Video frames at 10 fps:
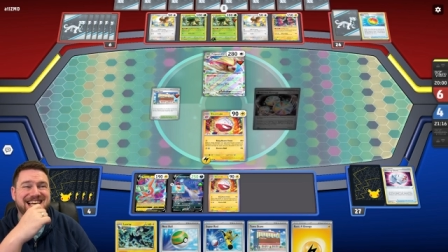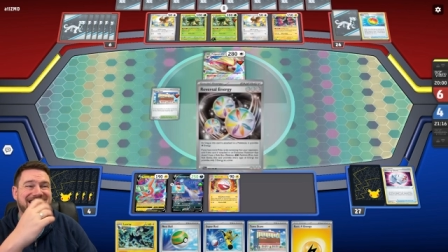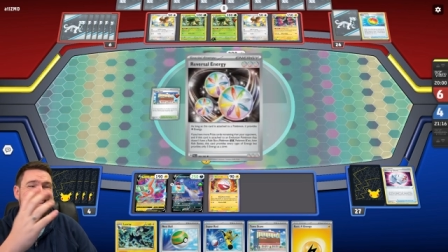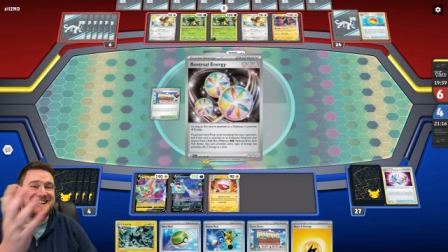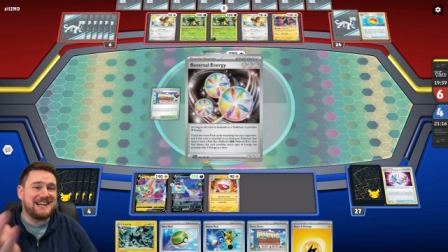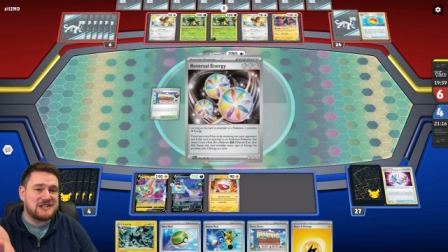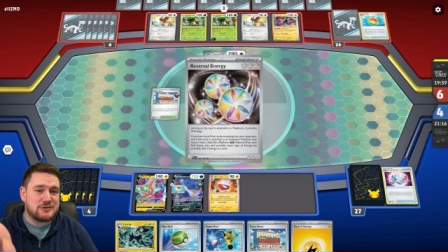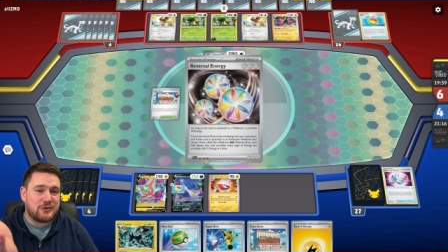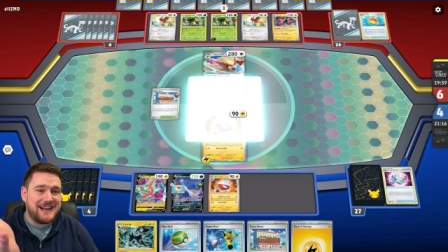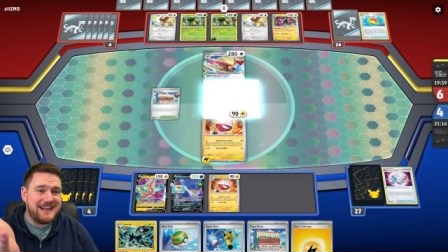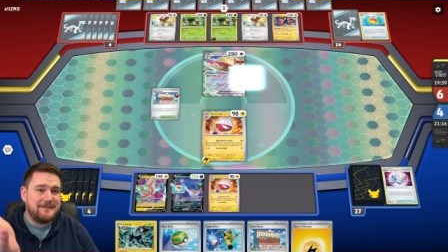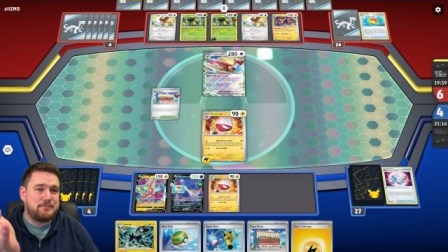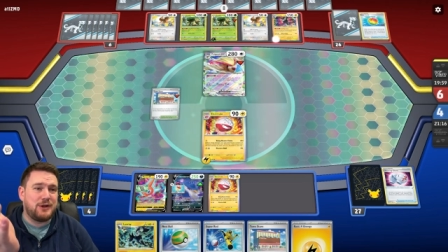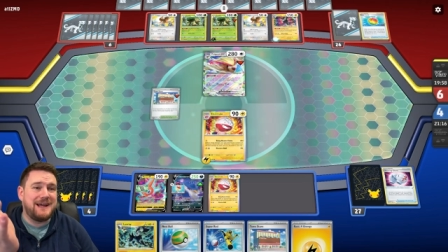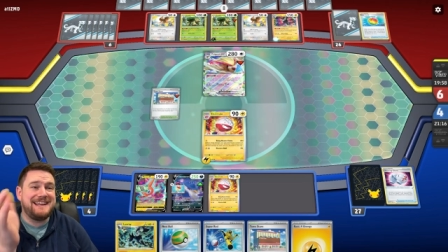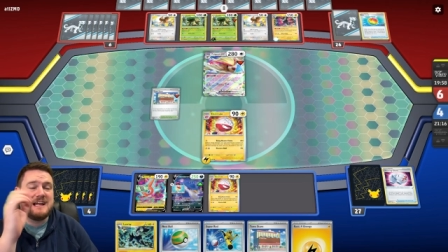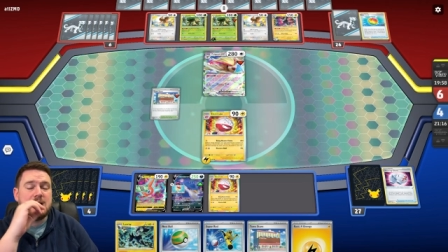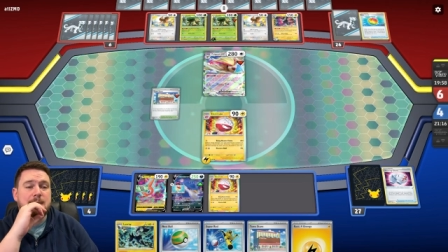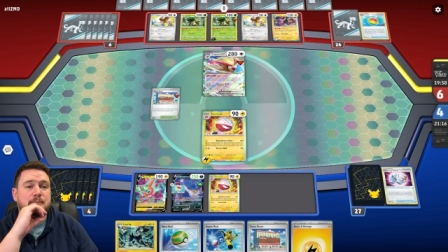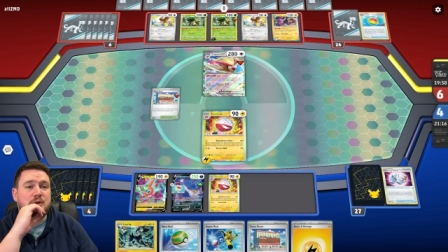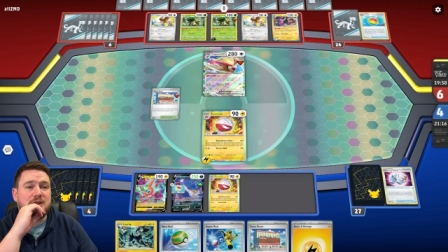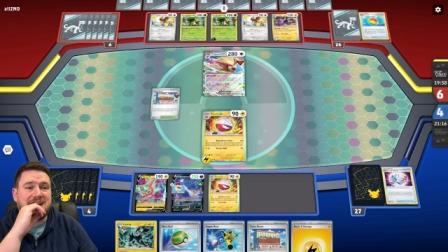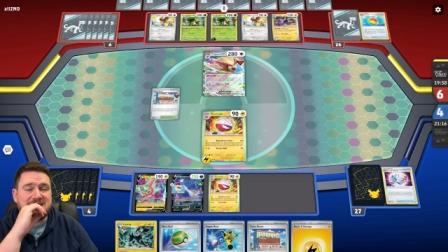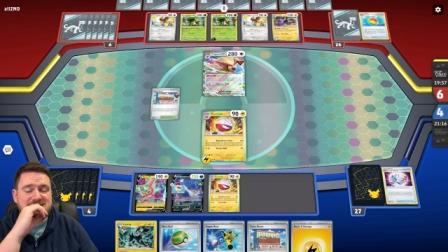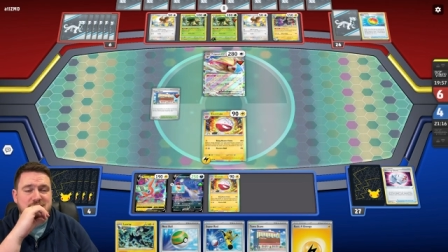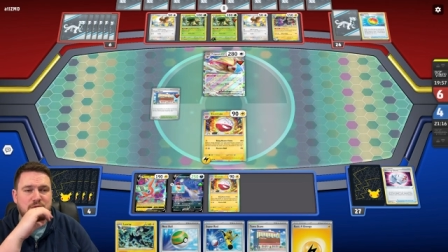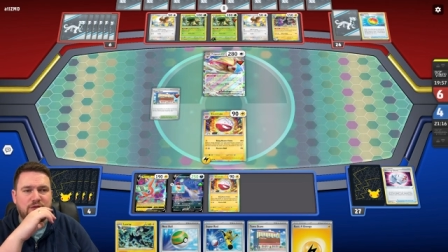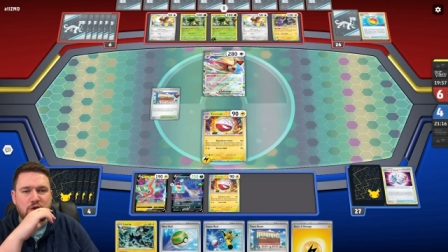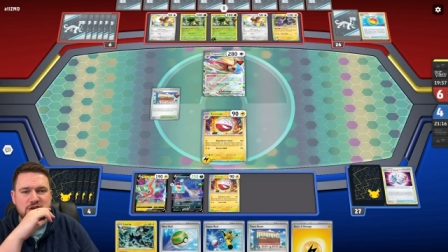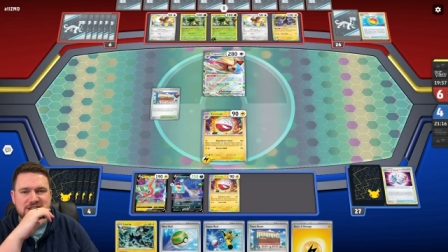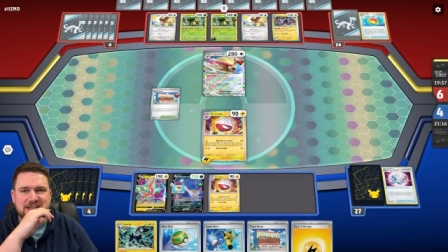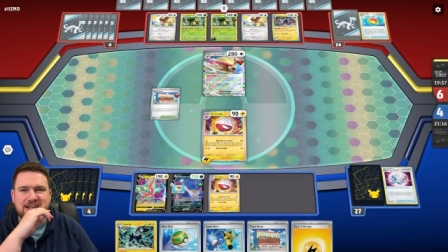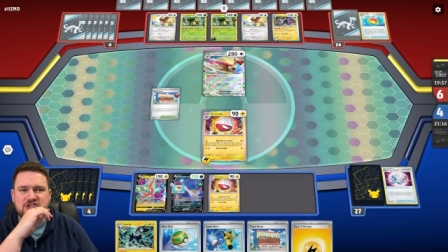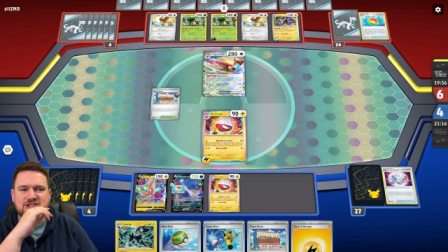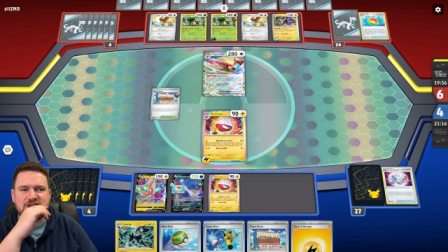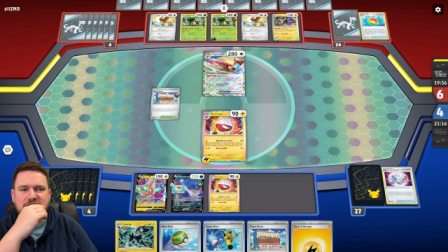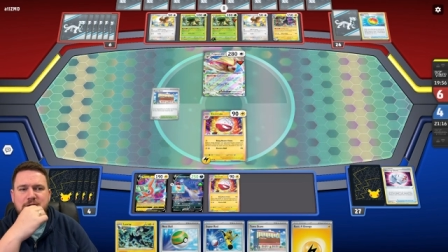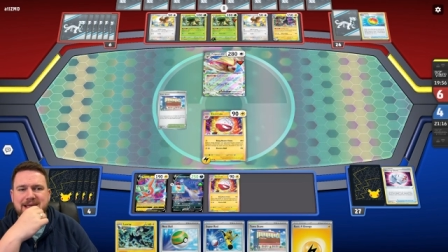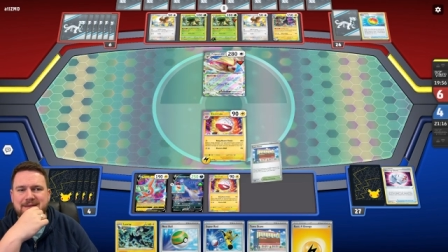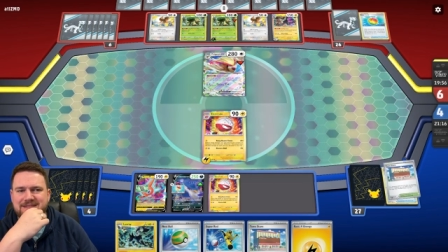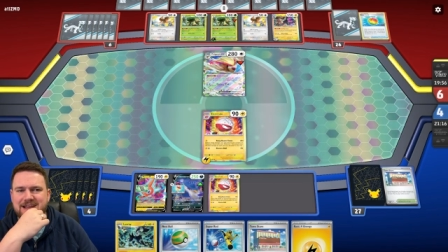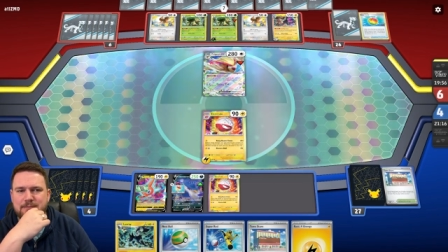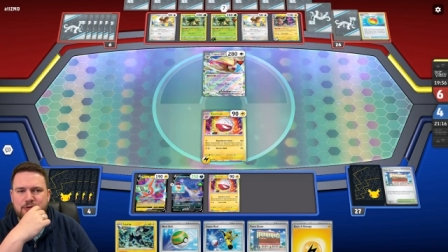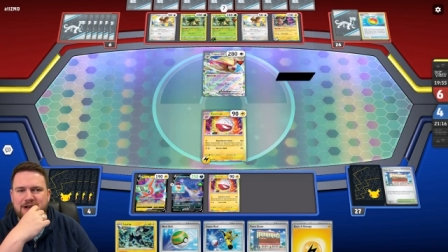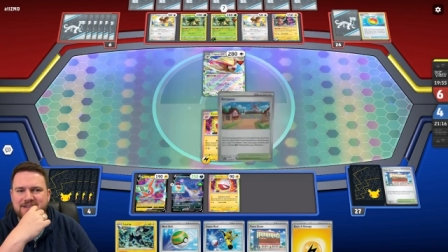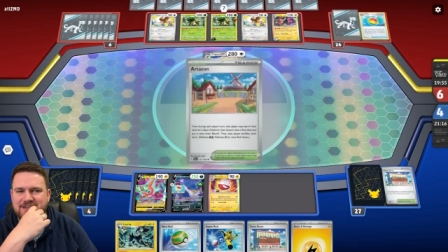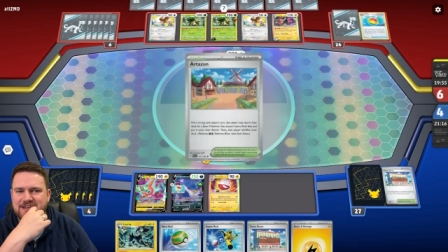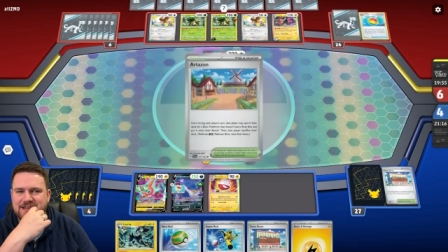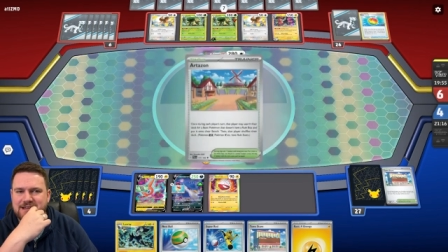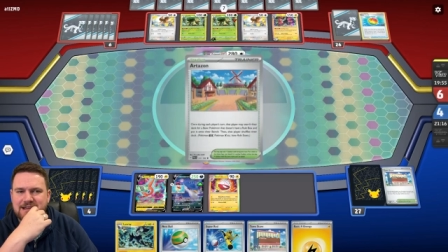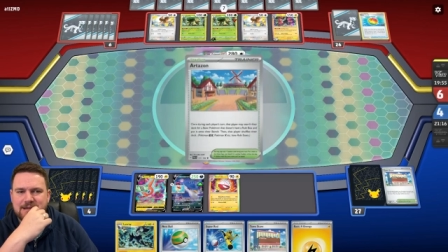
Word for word: A Luxray in play, plus a Reversal Energy, so they'll be able to take a prize here.